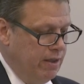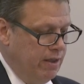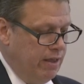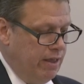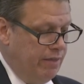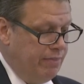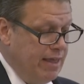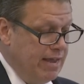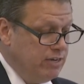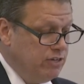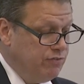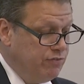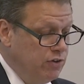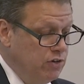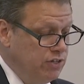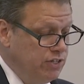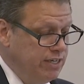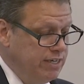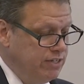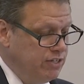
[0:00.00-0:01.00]
And that
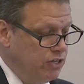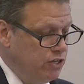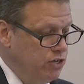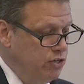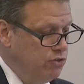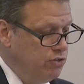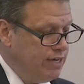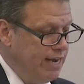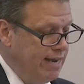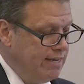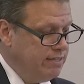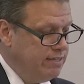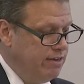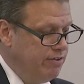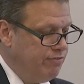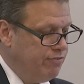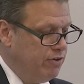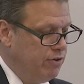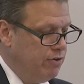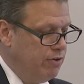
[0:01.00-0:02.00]
diversity is a huge
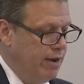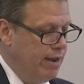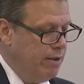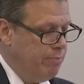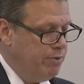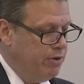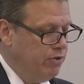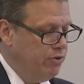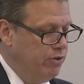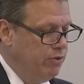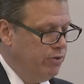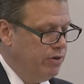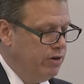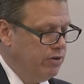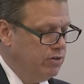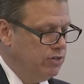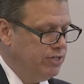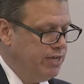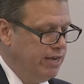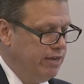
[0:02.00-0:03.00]
asset for APLU in
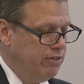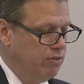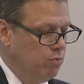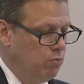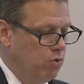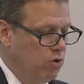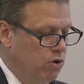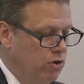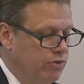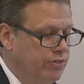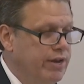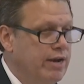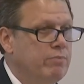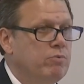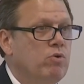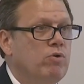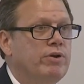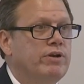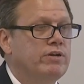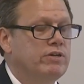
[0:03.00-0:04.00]
undertaking the work that I'm
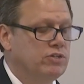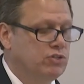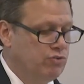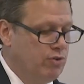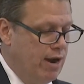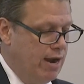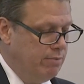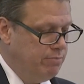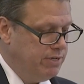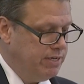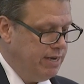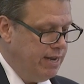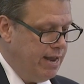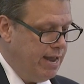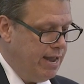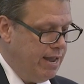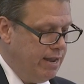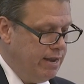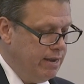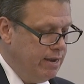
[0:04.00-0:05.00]
going to describe
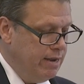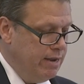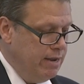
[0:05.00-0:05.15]
today,